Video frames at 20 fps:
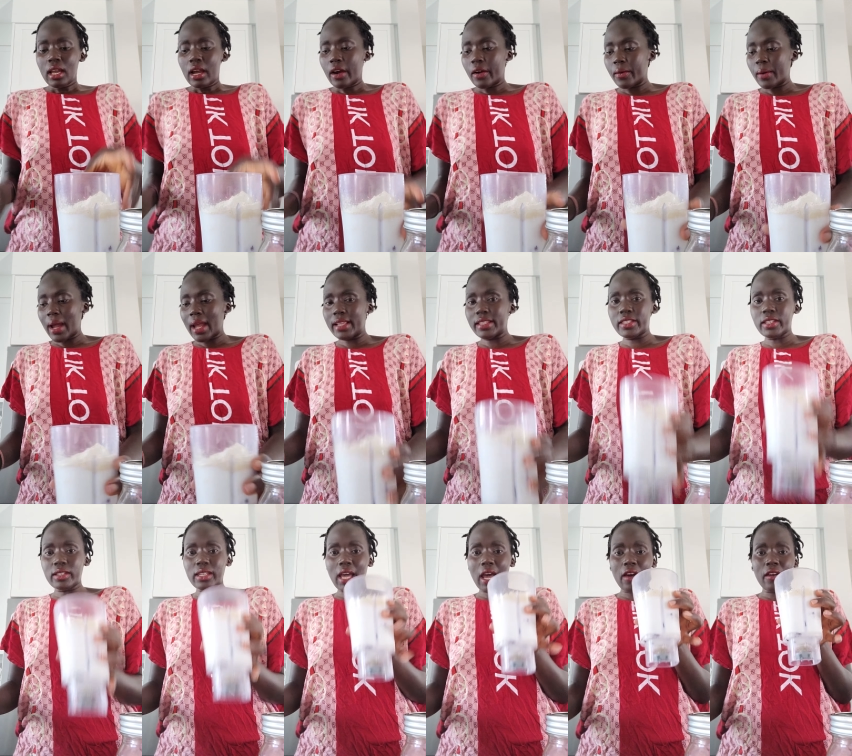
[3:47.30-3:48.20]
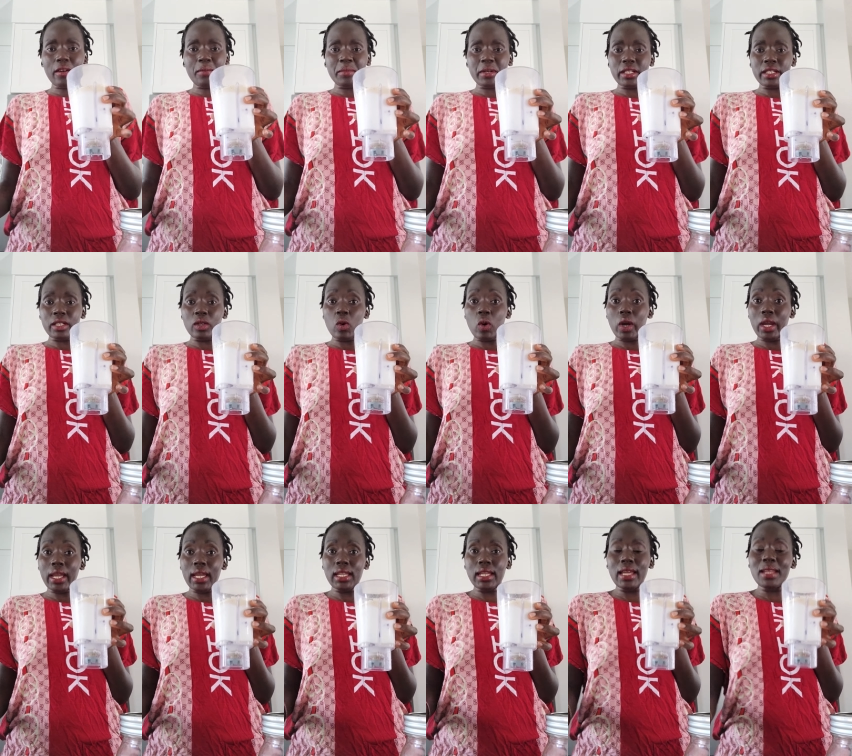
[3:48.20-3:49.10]
All right, so now I'm going to go
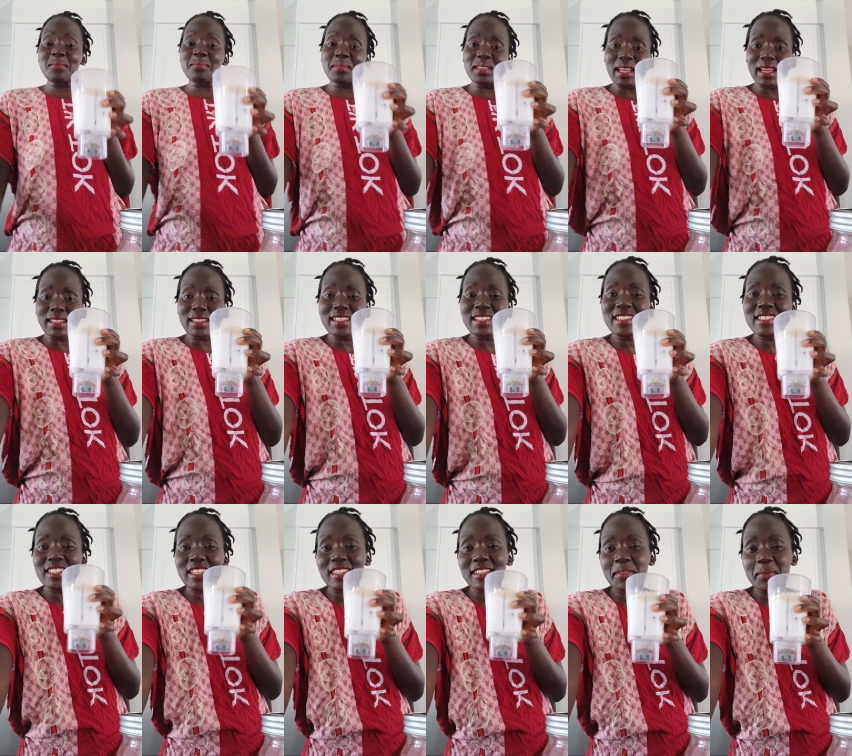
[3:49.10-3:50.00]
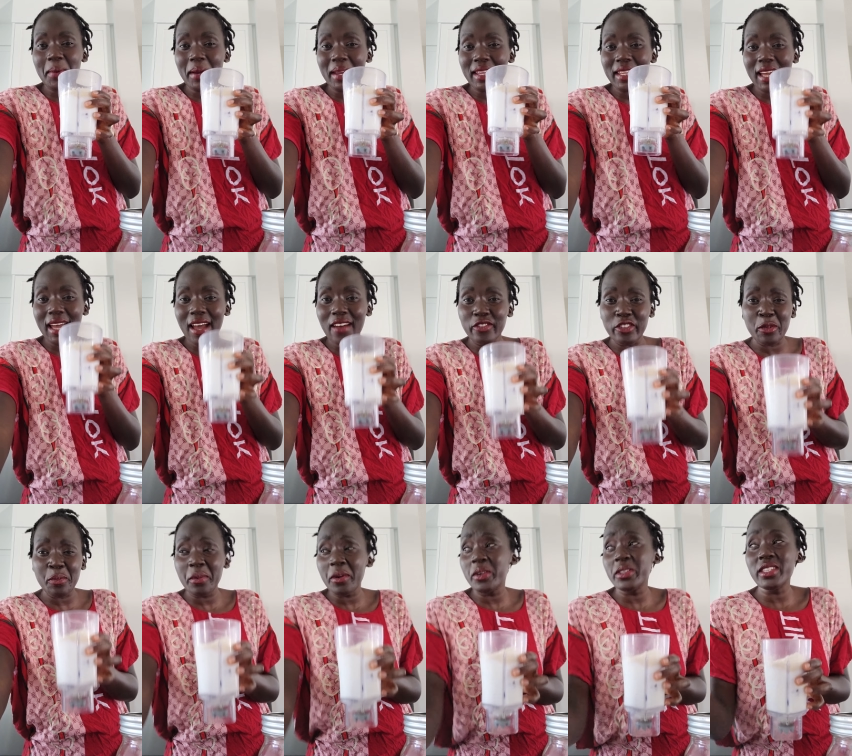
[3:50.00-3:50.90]
ahead and blend it. Just wait, I have to
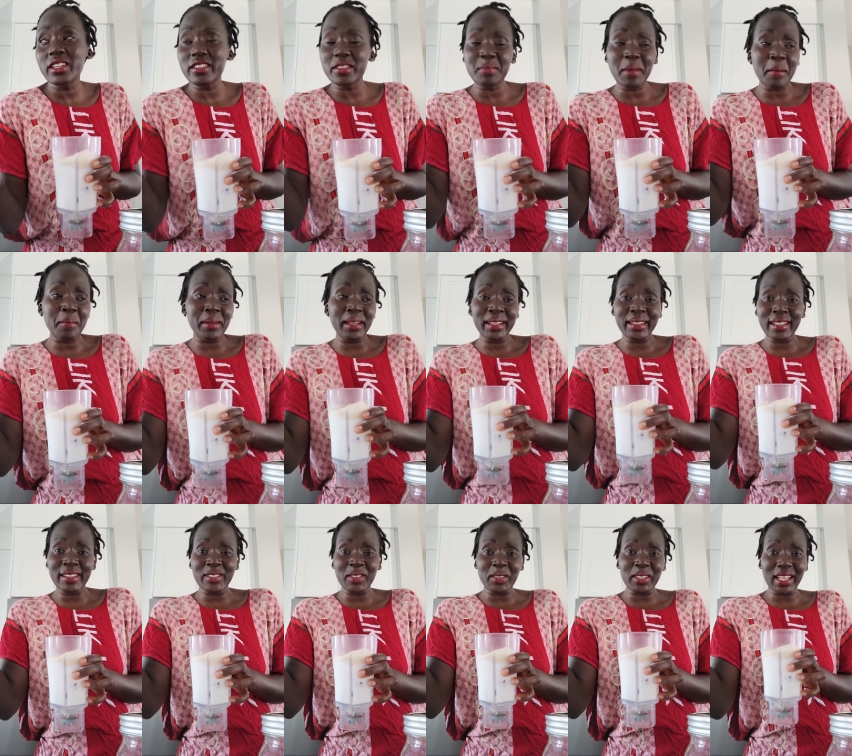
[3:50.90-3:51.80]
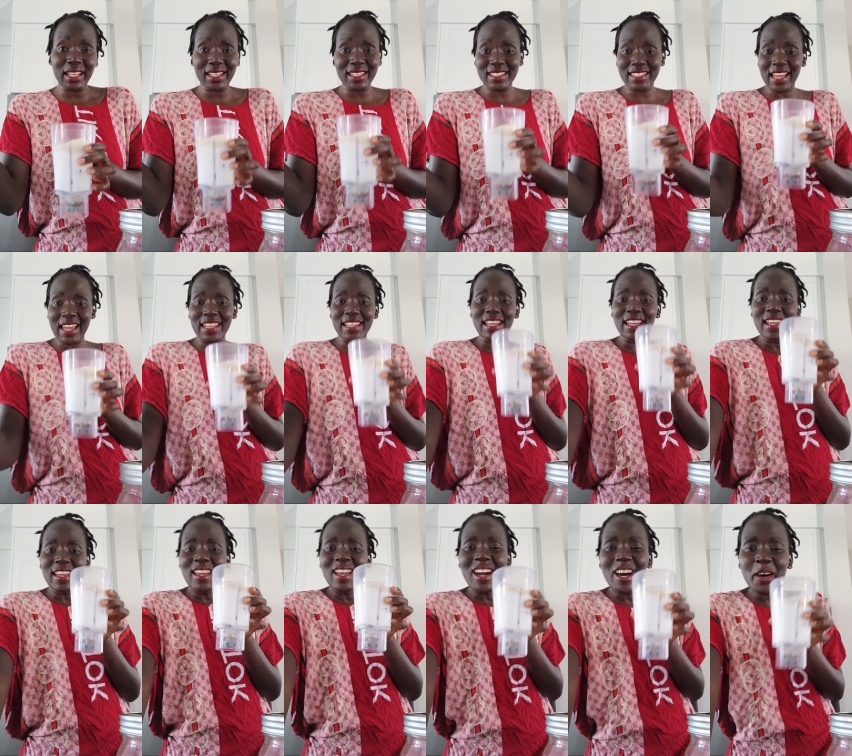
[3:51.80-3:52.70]
pause because my blender's on that side.
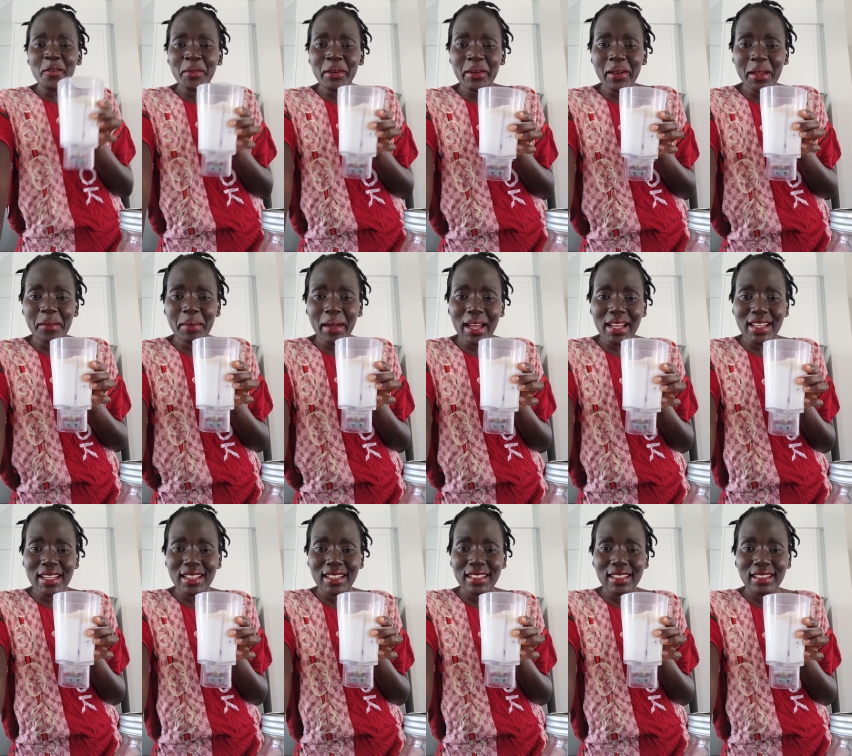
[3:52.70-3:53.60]
I'll be right back.